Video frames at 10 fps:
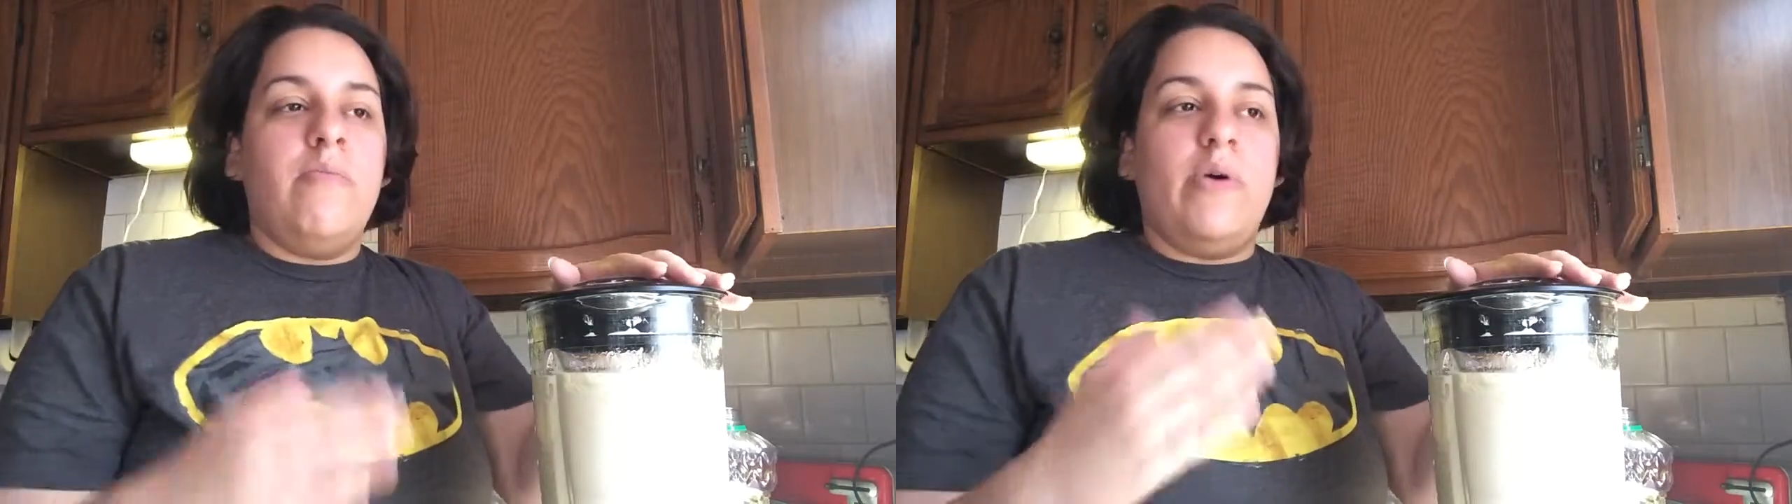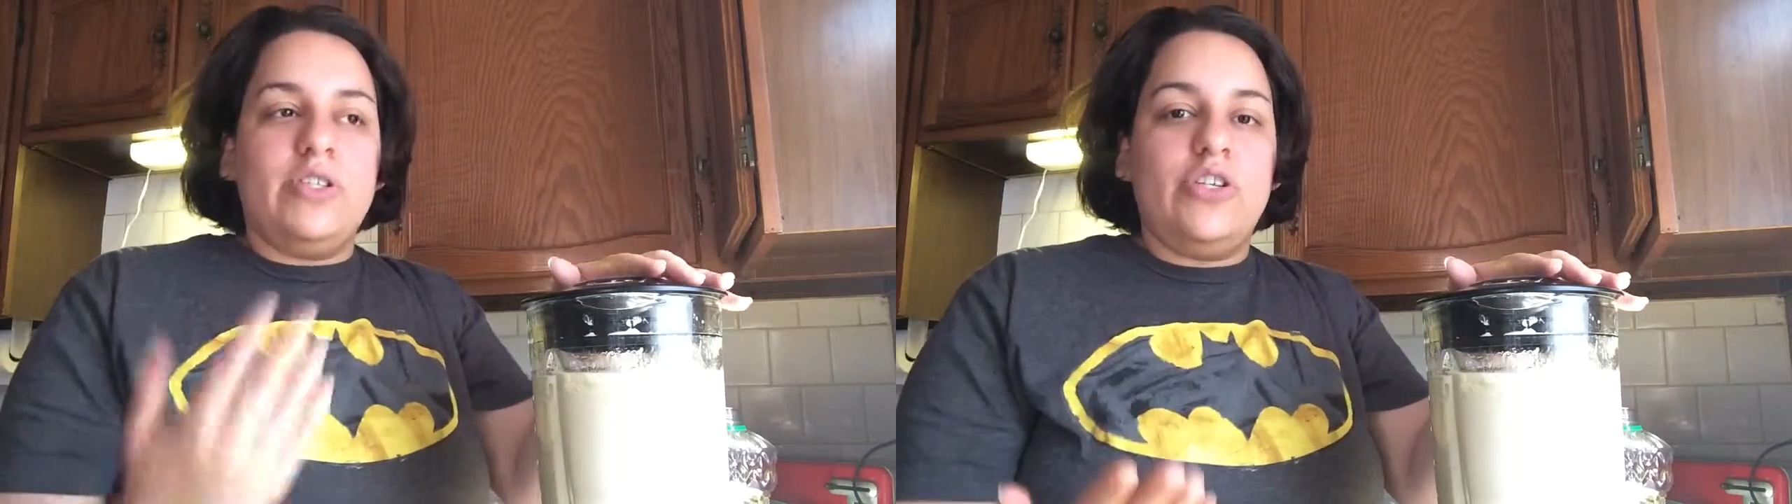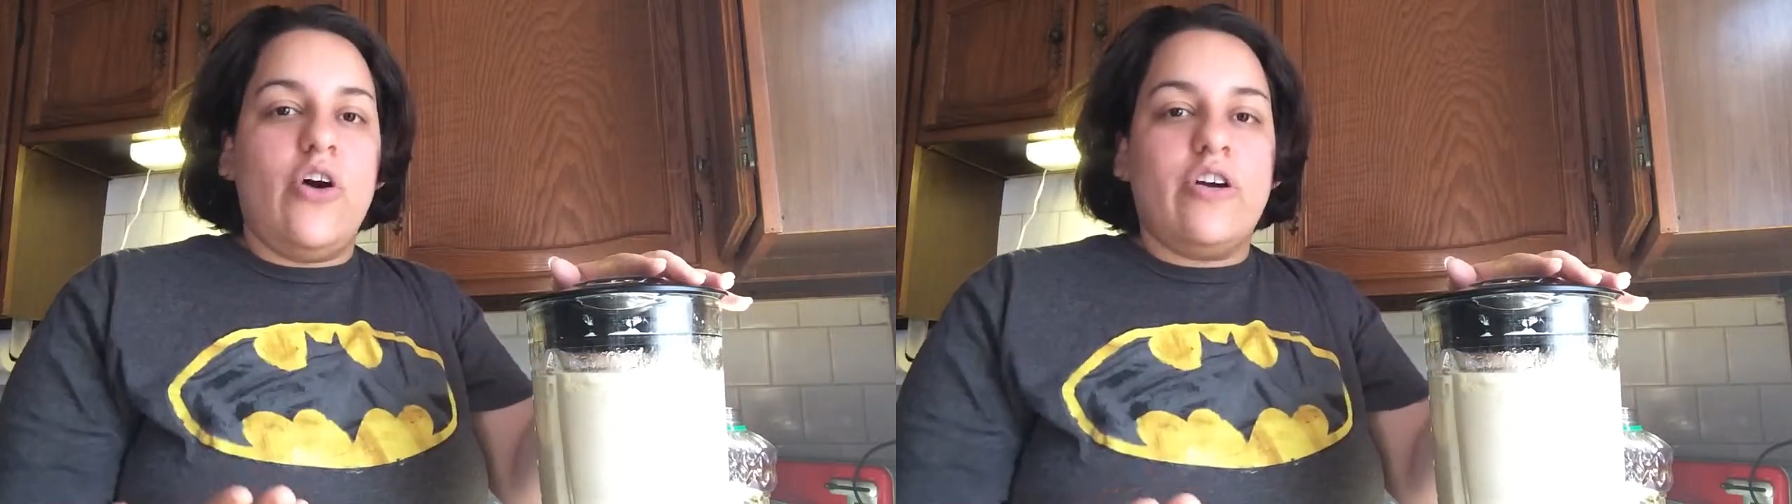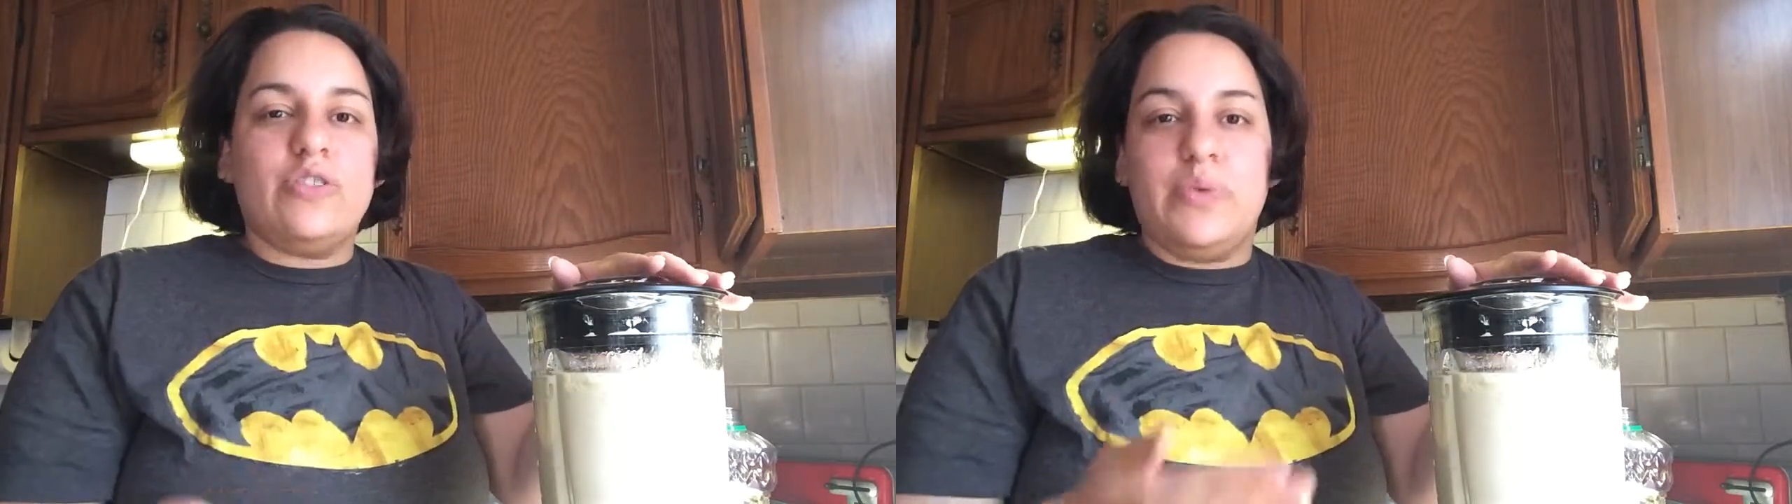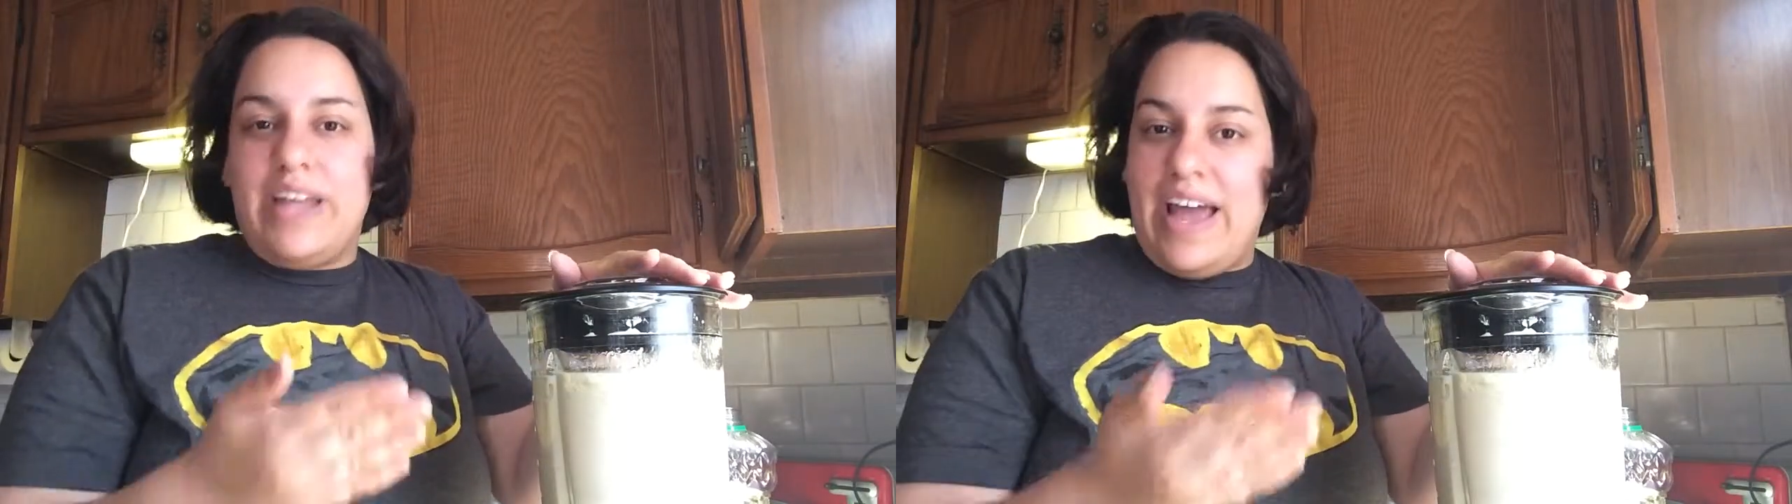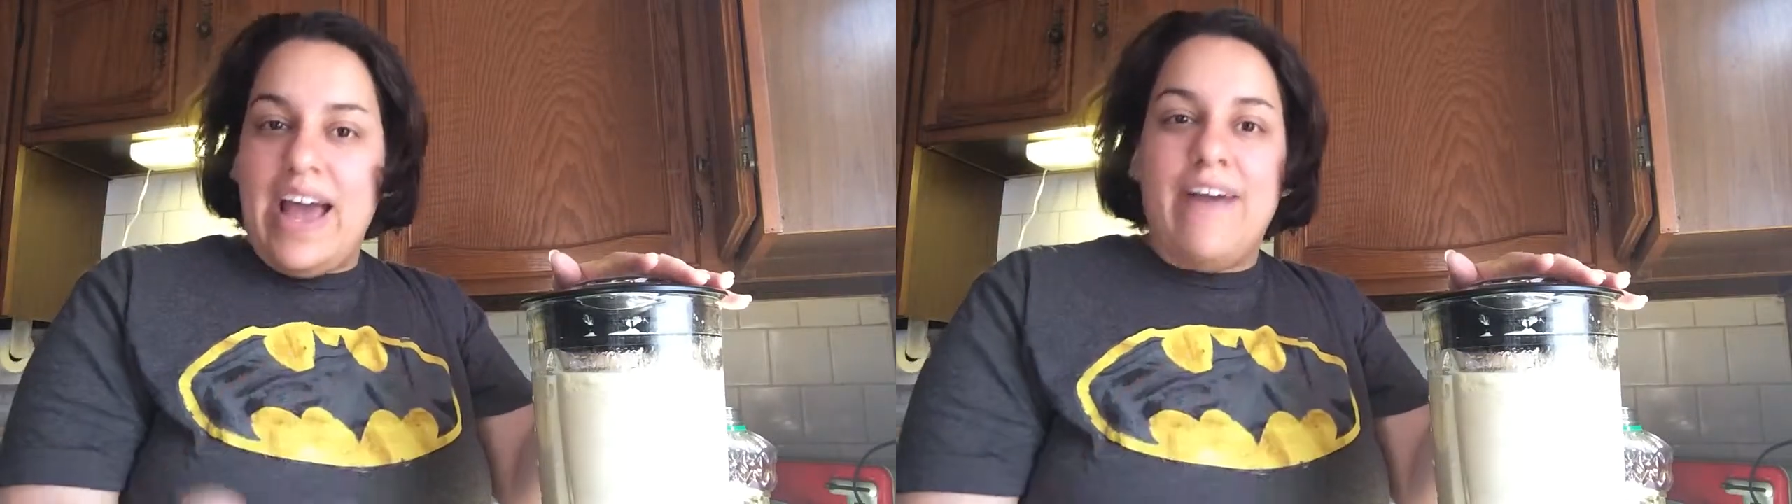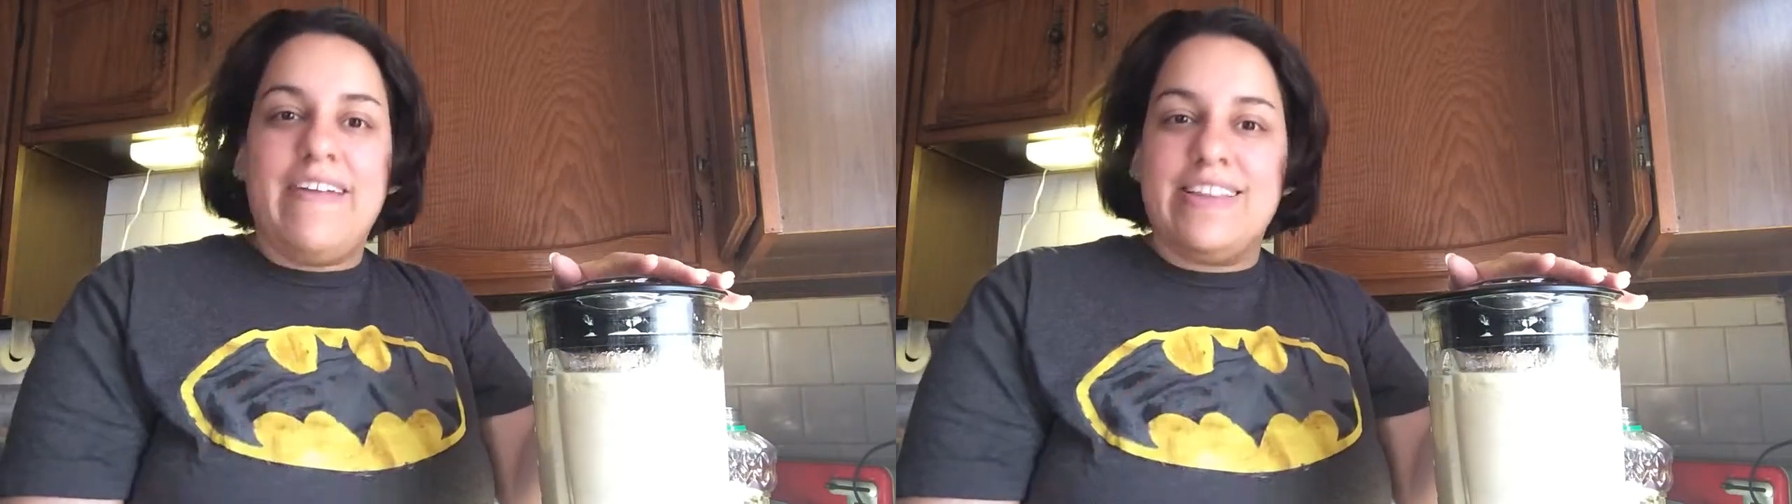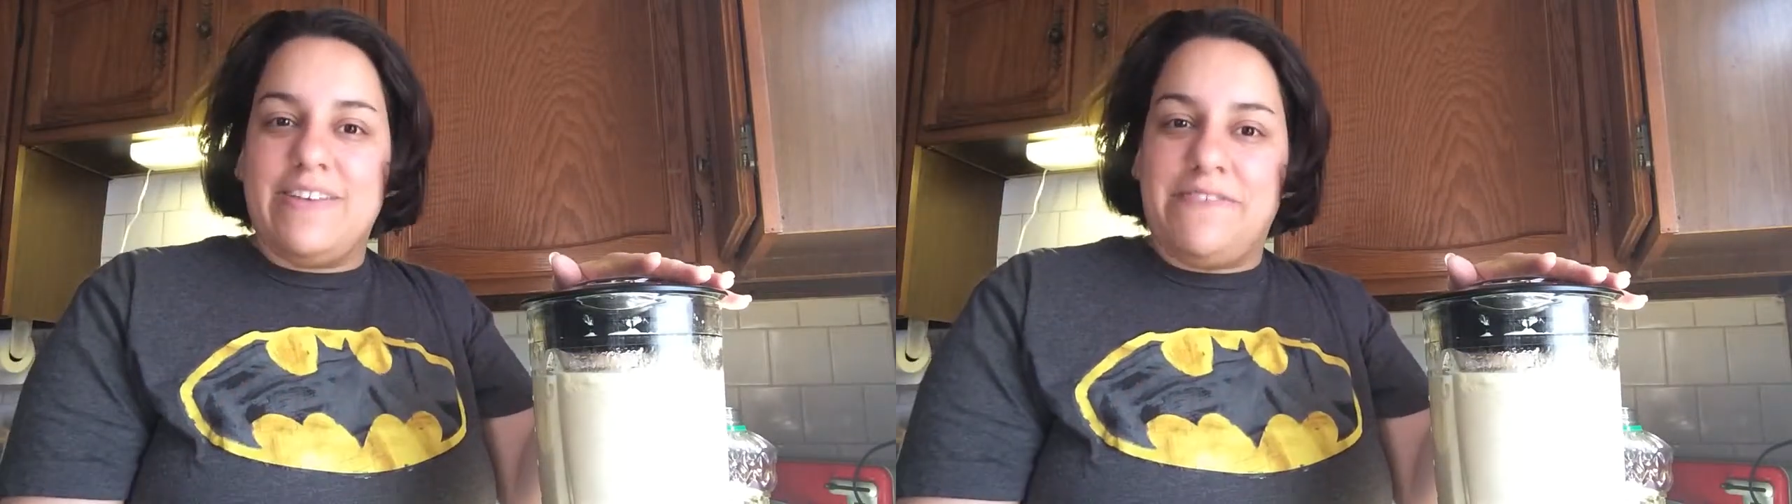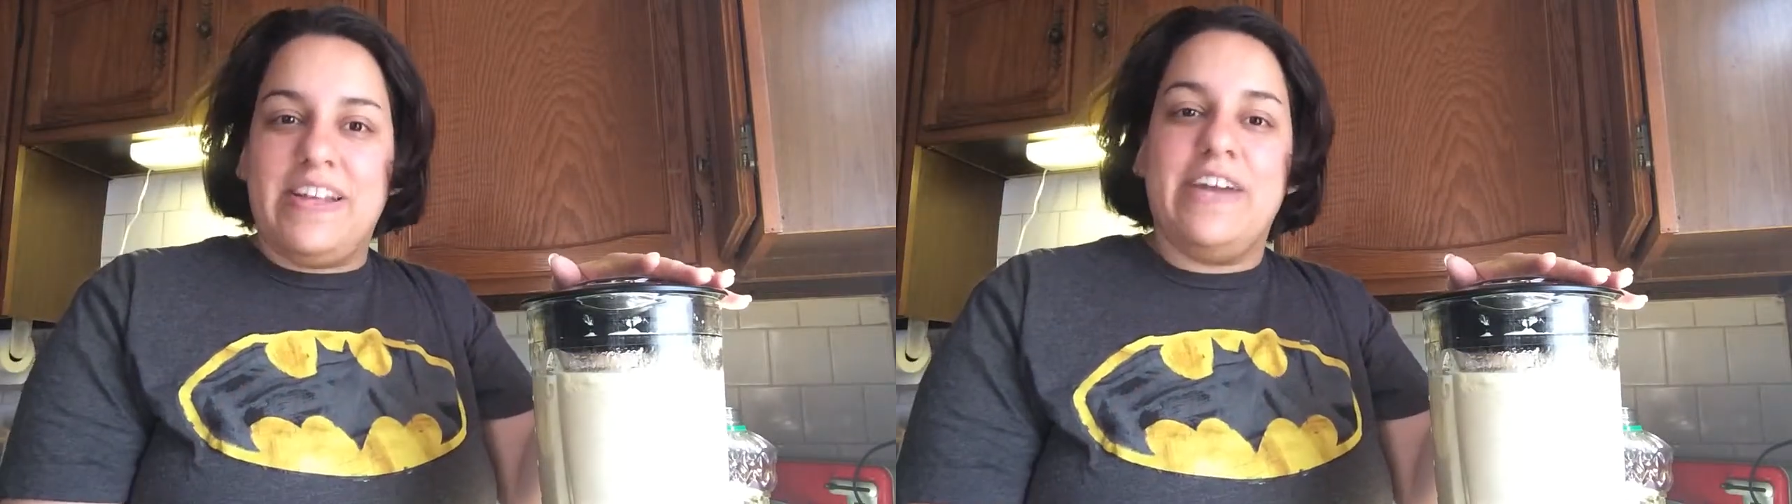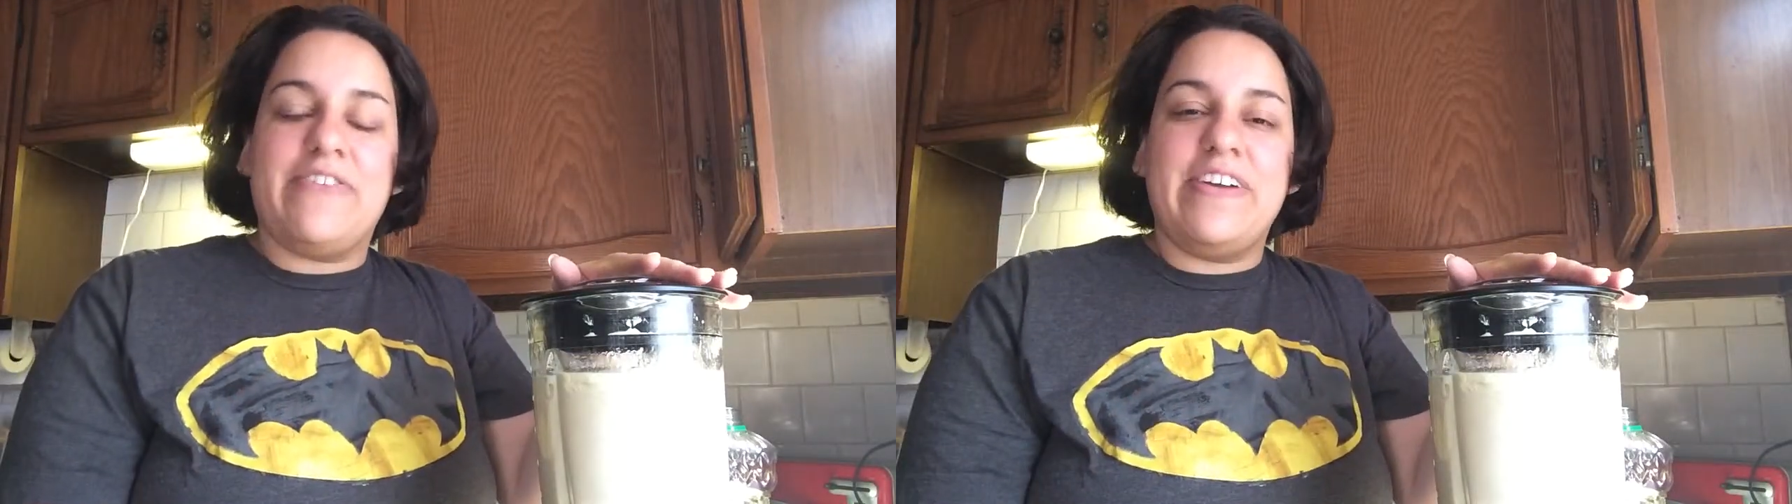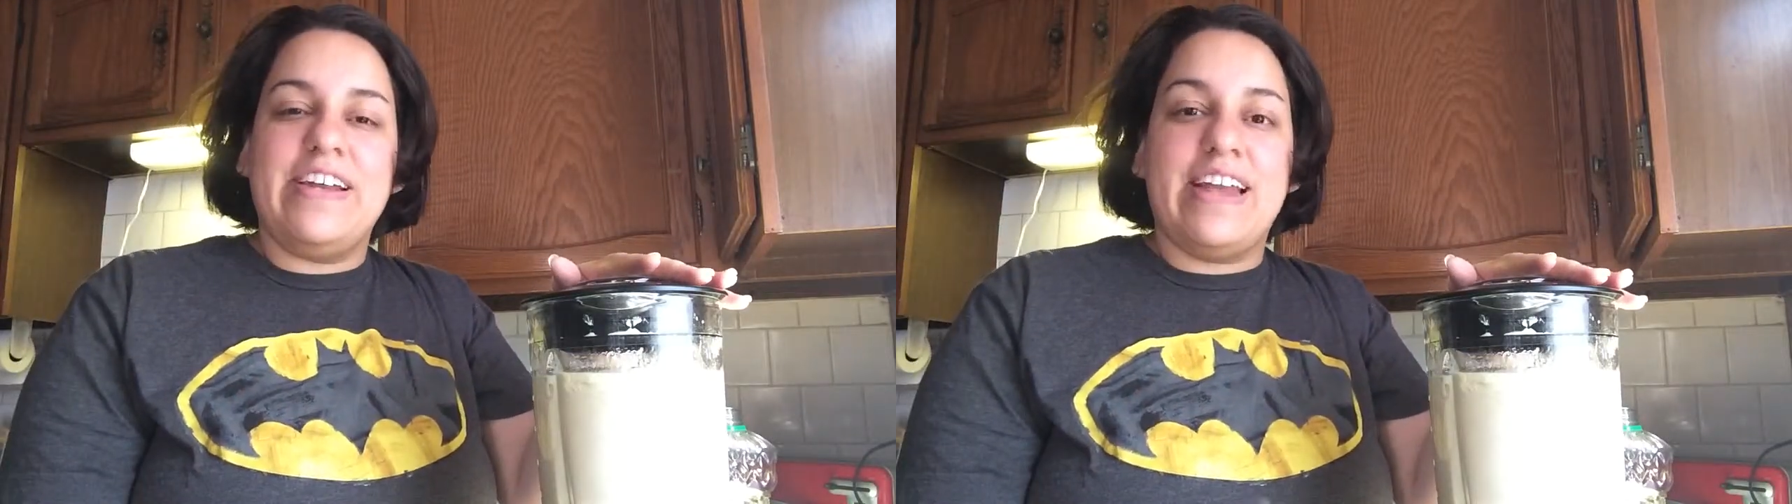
Most yogurts, when they have like the flavoring,